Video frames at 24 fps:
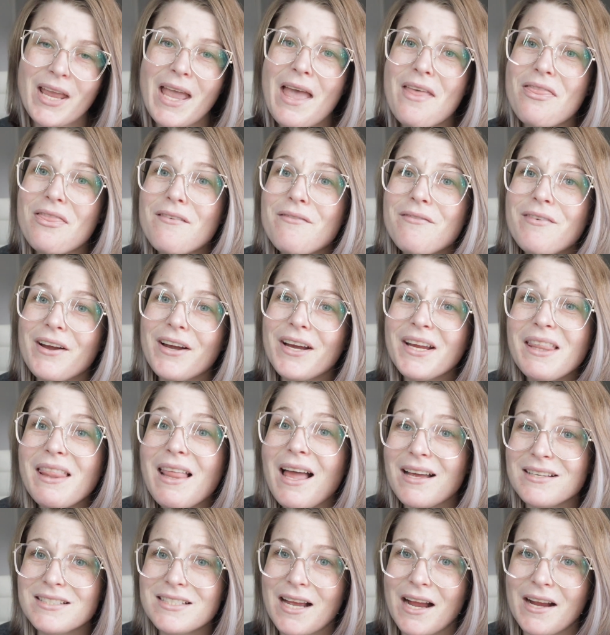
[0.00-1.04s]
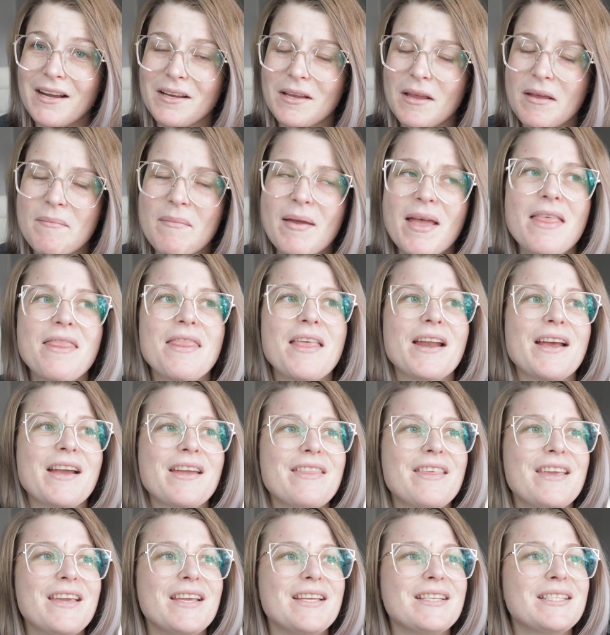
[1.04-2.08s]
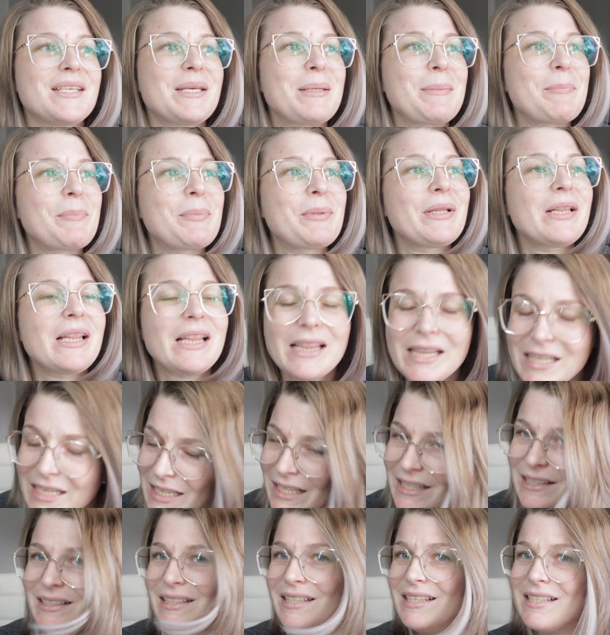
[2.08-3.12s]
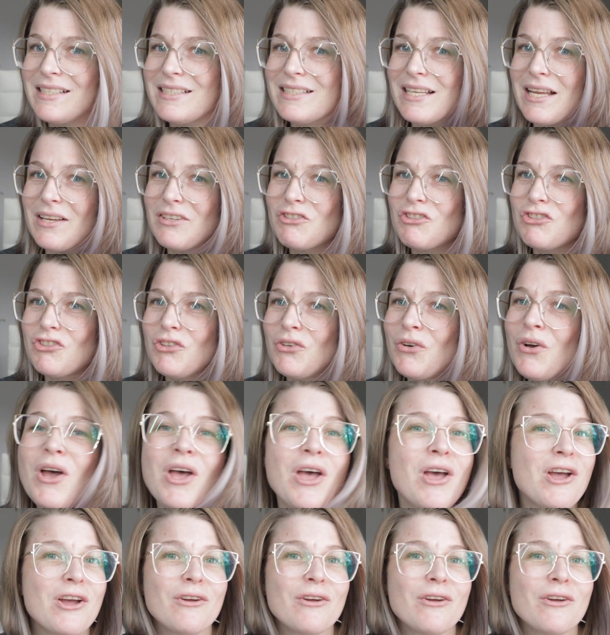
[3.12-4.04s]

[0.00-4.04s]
And the very last item that I think is completely essential